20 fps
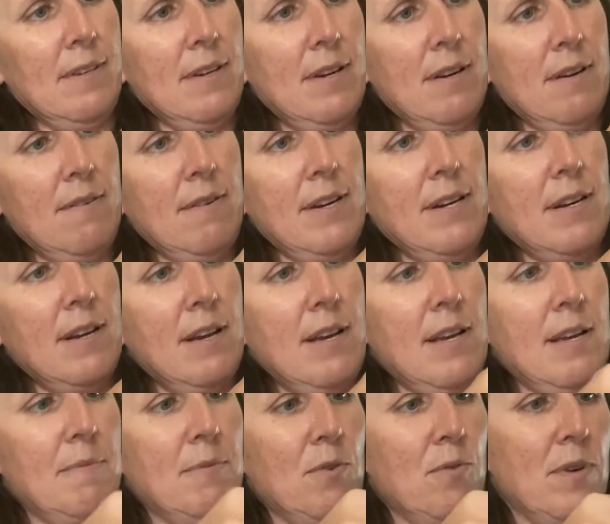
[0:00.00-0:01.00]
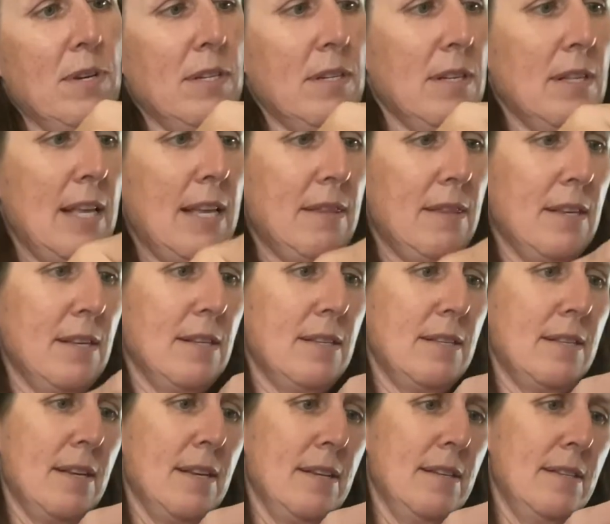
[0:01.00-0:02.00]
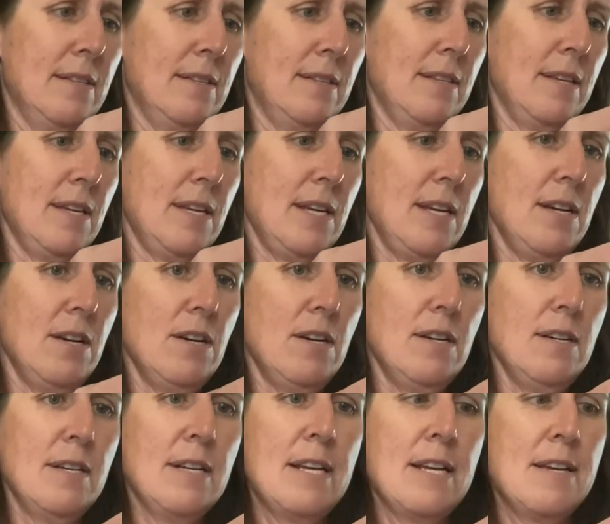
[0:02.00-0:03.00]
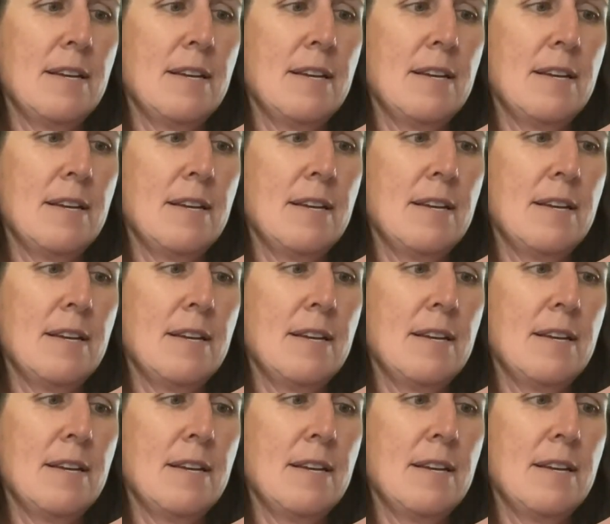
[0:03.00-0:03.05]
All right, I'm going to let this sit here,